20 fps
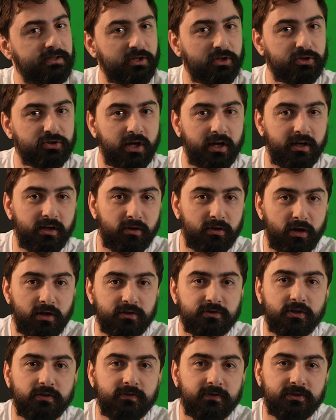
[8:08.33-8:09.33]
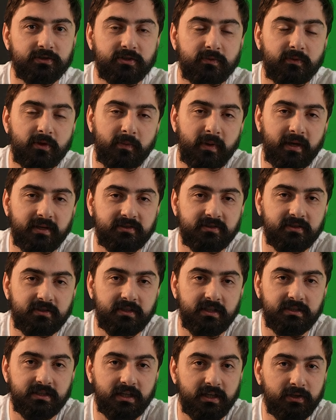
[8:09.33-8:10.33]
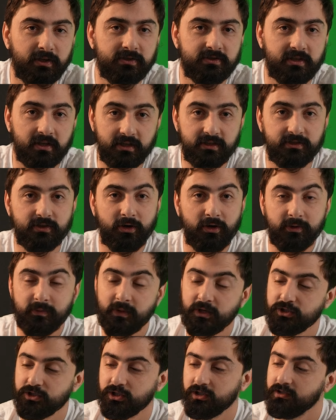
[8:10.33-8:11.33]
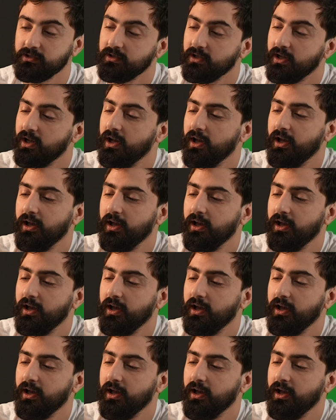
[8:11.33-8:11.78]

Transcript: I'll try to gloss over some of the basic details that he's already mentioned,